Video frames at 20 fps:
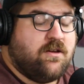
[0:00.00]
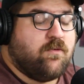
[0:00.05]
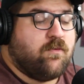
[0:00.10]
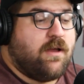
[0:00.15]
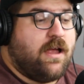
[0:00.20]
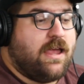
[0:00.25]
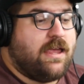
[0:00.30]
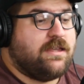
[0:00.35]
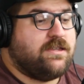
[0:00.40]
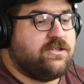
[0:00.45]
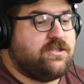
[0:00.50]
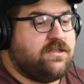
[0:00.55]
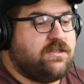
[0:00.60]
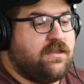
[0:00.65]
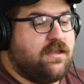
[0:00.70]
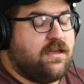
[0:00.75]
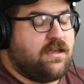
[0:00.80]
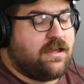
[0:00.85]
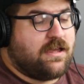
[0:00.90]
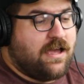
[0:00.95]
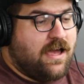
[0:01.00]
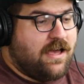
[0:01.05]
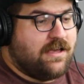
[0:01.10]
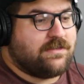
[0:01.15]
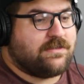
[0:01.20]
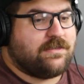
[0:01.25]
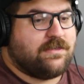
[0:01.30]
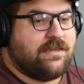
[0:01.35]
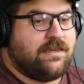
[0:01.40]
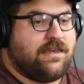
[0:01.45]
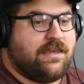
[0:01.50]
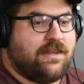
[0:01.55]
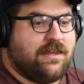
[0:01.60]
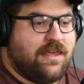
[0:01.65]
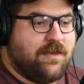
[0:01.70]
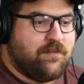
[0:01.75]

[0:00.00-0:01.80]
Ryan Gosling and